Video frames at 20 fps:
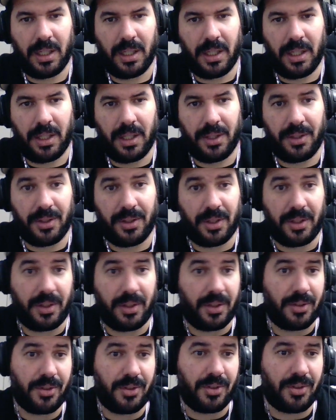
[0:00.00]

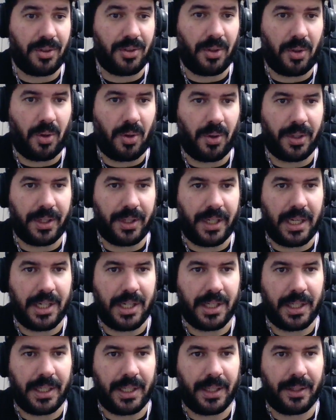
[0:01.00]
There's just no
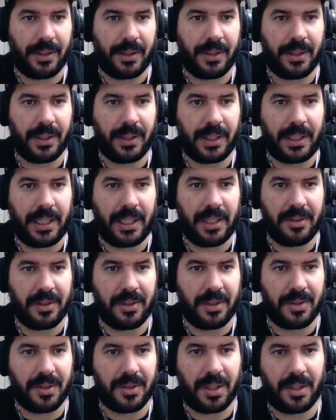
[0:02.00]
coordination here. And the king's in
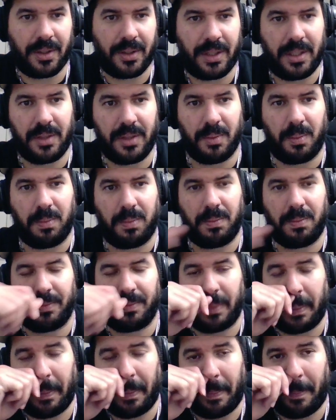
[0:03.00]
the center. He's
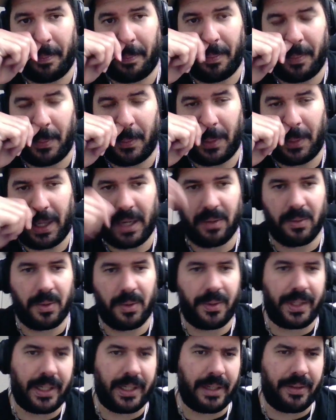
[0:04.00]
kind of
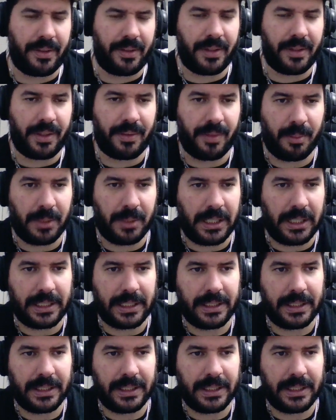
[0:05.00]
ruining everything for black.